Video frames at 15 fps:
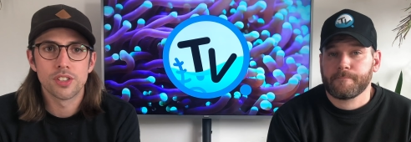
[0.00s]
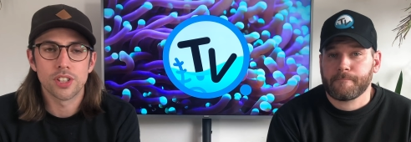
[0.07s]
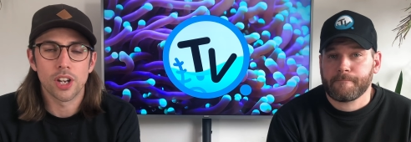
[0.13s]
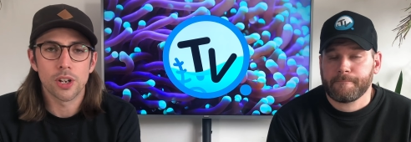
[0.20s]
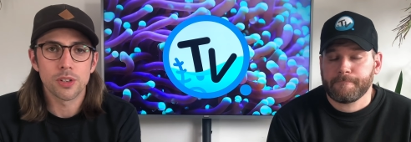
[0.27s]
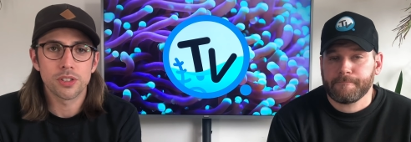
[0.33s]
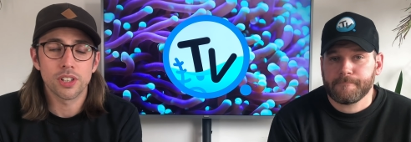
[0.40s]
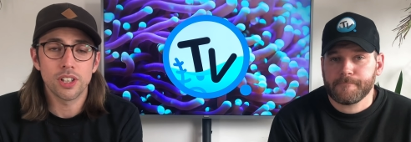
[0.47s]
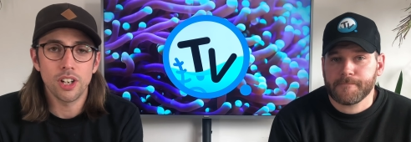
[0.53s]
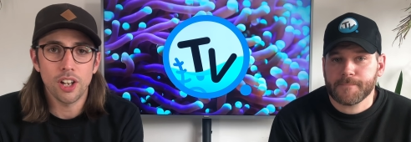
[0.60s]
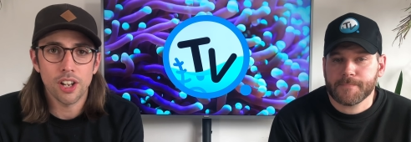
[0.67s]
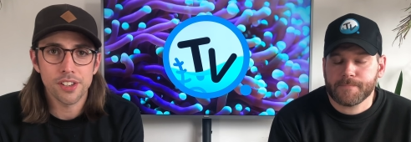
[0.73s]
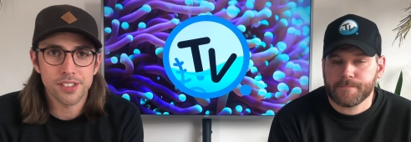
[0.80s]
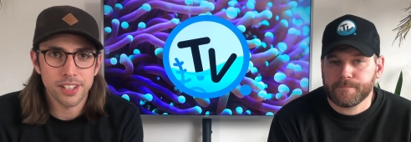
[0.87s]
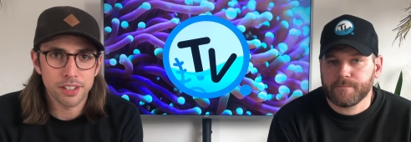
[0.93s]
Speaker 1: So the
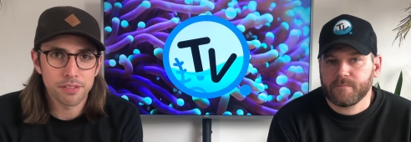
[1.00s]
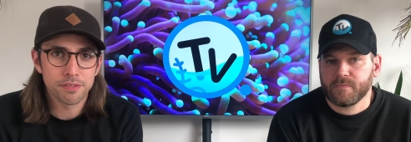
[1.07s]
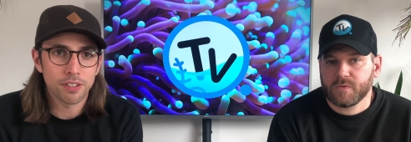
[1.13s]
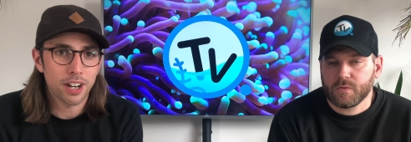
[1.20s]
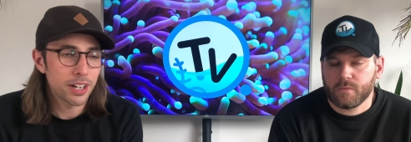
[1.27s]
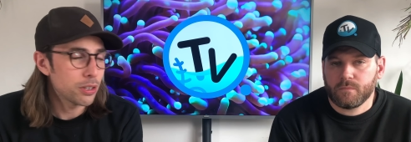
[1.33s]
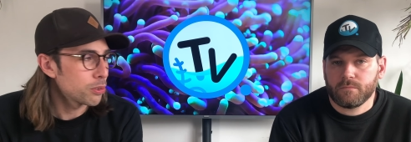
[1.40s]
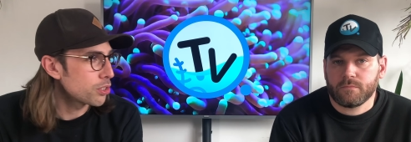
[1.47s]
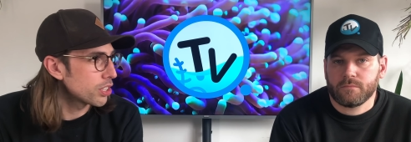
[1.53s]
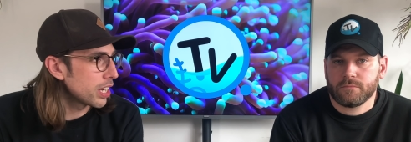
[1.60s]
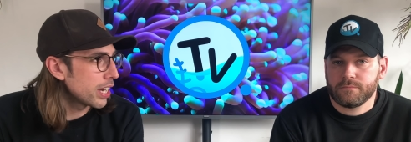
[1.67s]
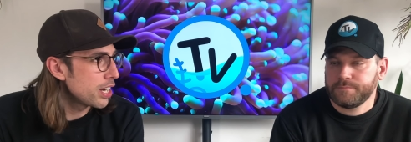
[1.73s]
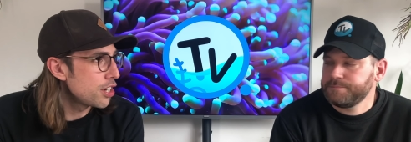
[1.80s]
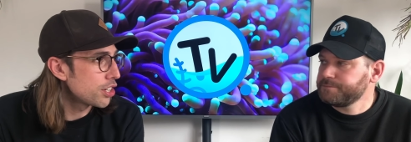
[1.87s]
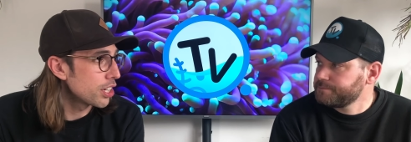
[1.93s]
last and final
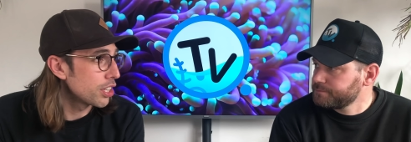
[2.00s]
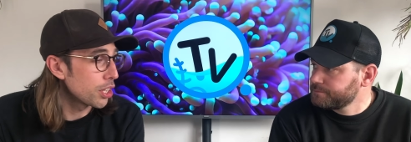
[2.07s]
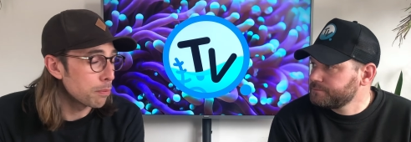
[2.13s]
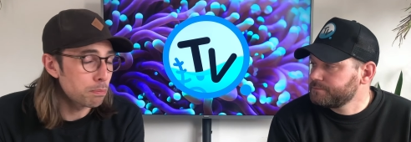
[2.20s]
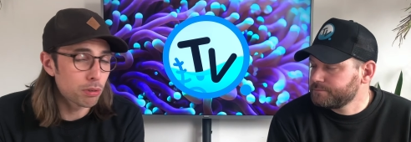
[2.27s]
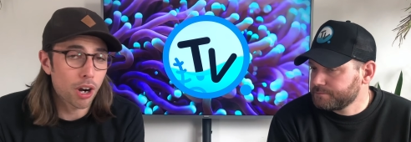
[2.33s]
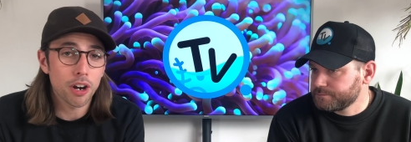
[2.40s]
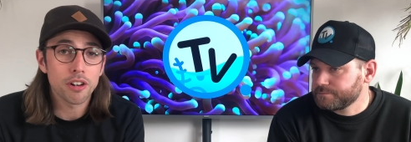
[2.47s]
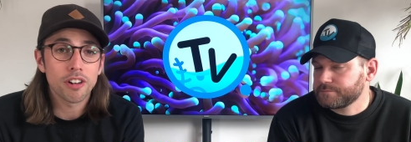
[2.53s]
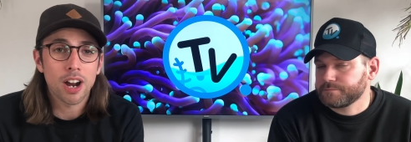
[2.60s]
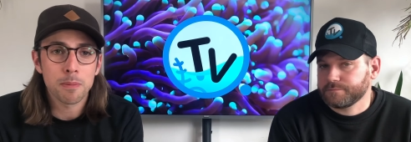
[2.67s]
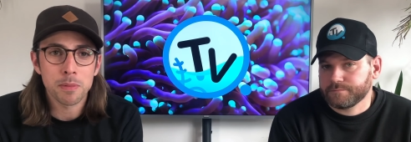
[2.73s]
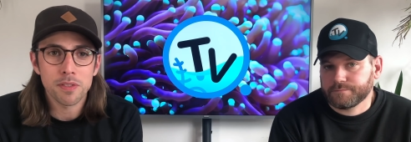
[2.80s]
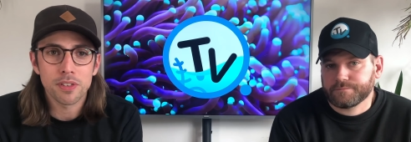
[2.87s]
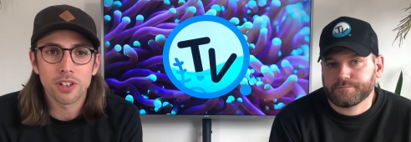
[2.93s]
stage in the
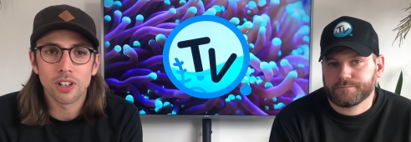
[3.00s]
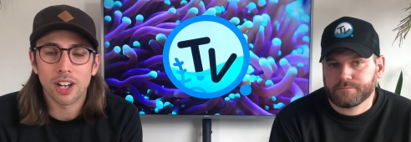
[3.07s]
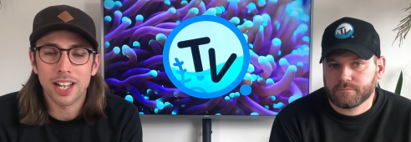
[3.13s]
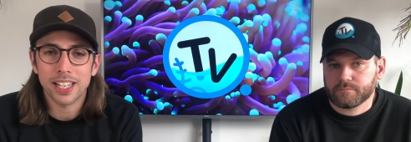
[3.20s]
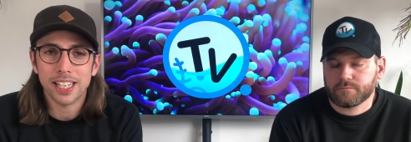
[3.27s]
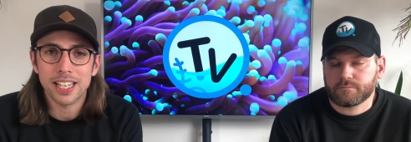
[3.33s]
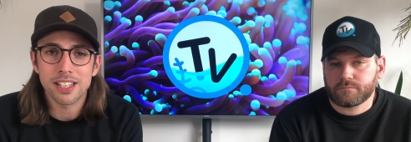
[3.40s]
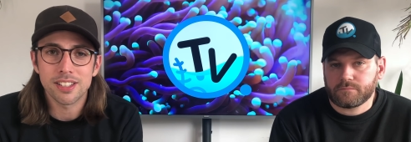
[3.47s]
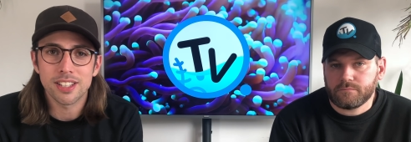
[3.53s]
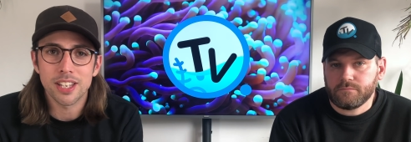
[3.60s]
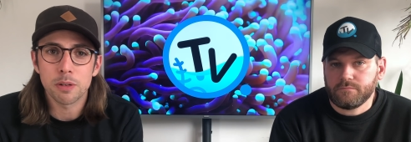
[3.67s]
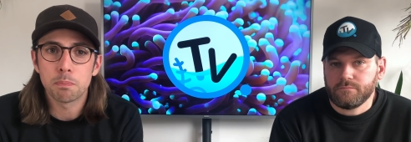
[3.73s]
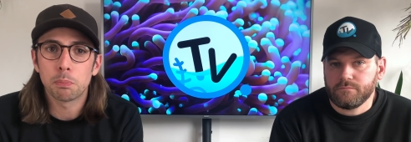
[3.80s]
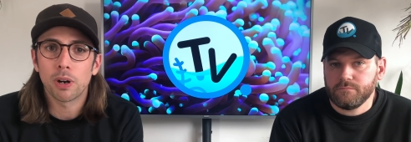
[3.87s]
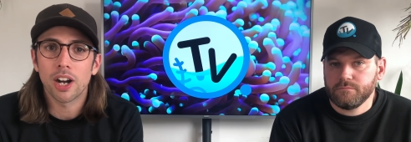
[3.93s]
program, if you like, is
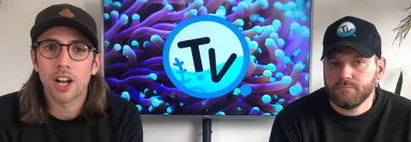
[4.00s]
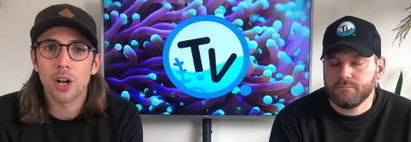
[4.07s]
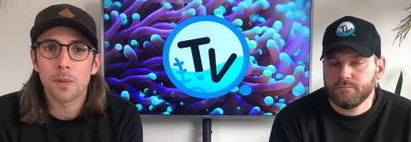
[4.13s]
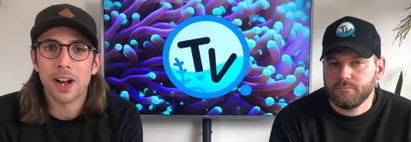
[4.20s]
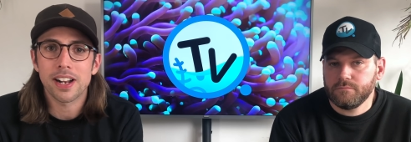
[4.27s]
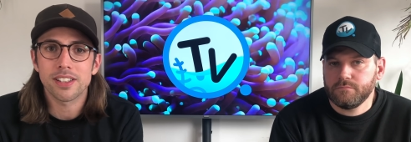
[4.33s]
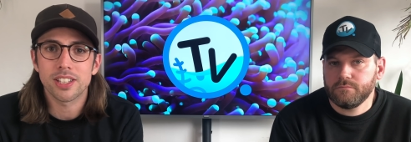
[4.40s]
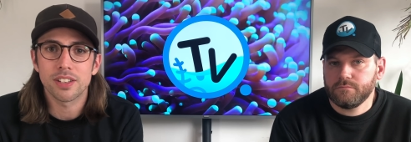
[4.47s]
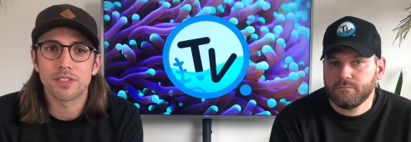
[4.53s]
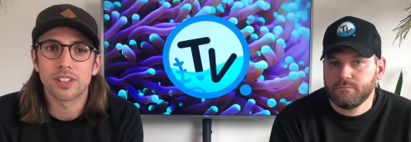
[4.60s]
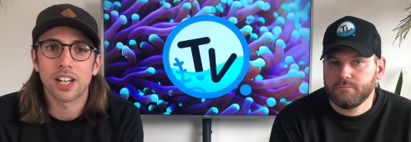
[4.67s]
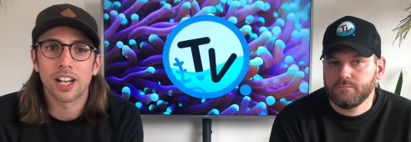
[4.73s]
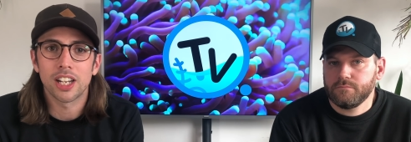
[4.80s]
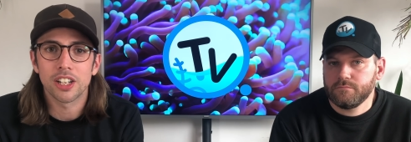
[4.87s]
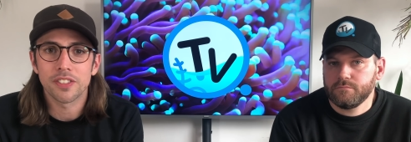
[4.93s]
the
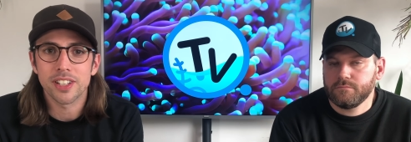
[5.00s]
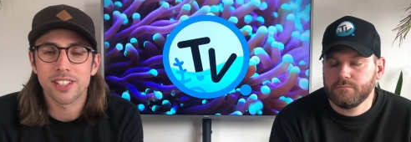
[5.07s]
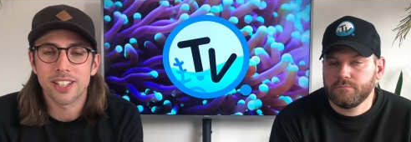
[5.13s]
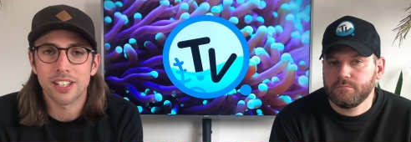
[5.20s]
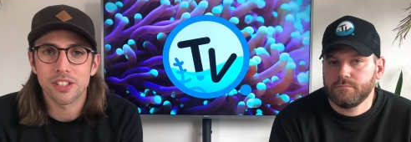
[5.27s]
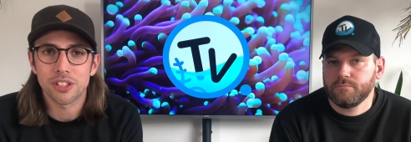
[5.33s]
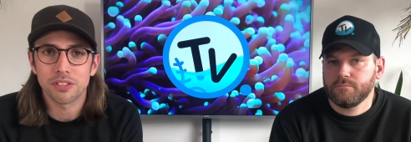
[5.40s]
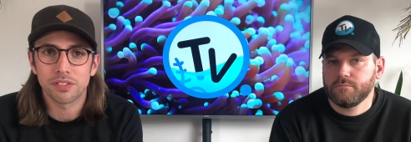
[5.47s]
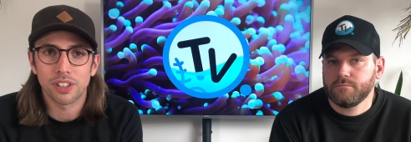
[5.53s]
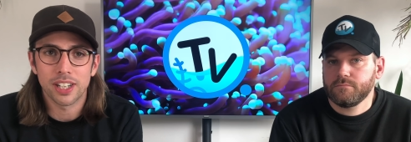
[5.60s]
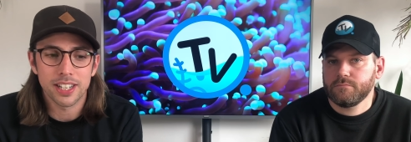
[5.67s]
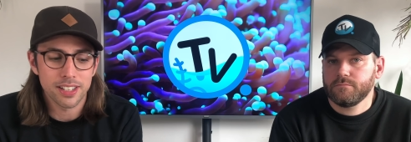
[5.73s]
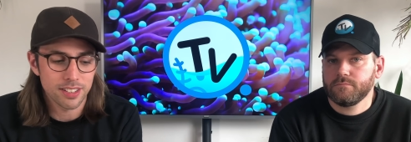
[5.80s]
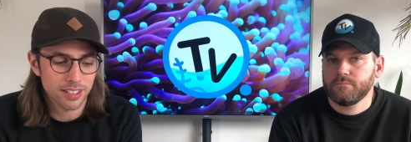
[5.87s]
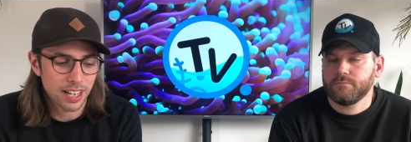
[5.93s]
bioactive color
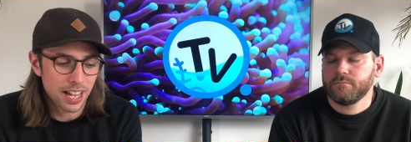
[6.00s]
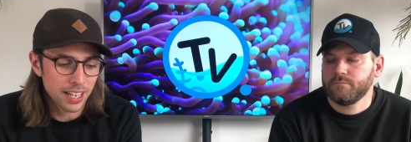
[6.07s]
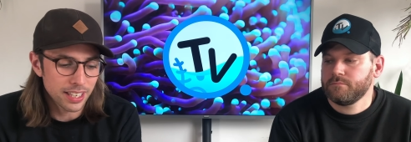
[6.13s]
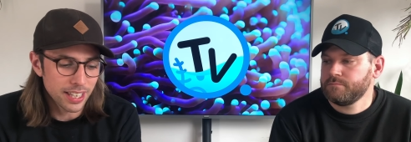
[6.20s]
intensifiers.